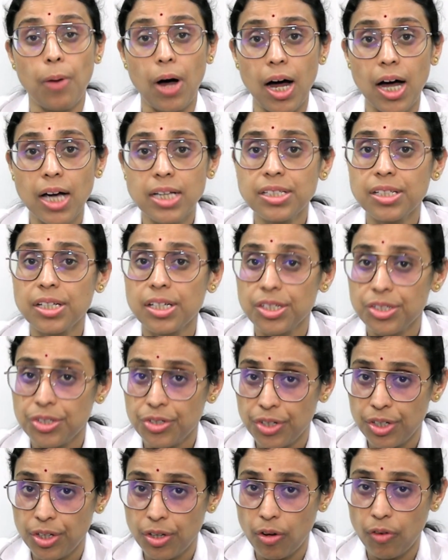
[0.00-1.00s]
past
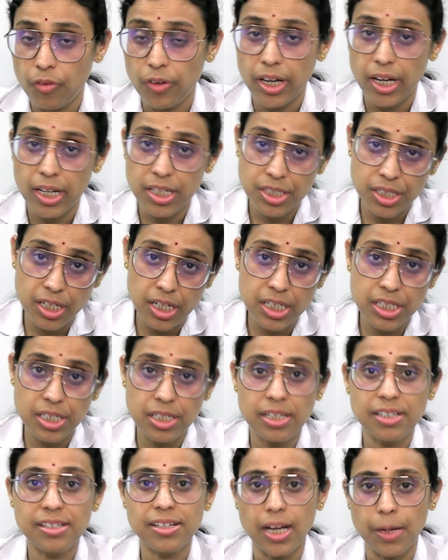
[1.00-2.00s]
history of
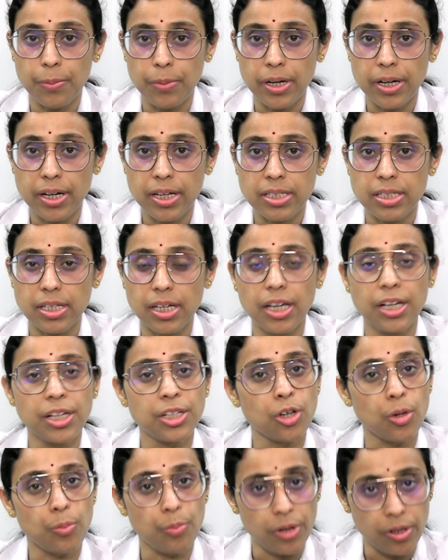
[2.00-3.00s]
gestational diabetes
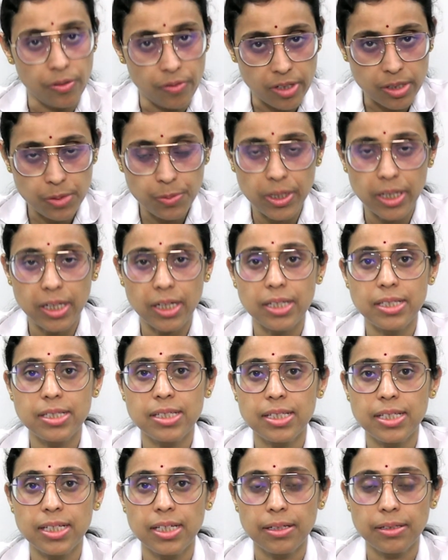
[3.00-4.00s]
in your previous
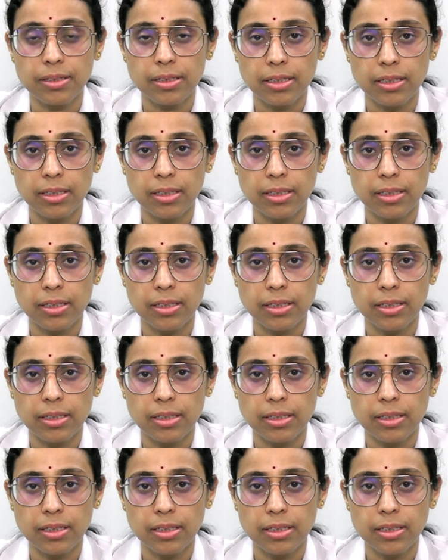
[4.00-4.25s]
pregnancy,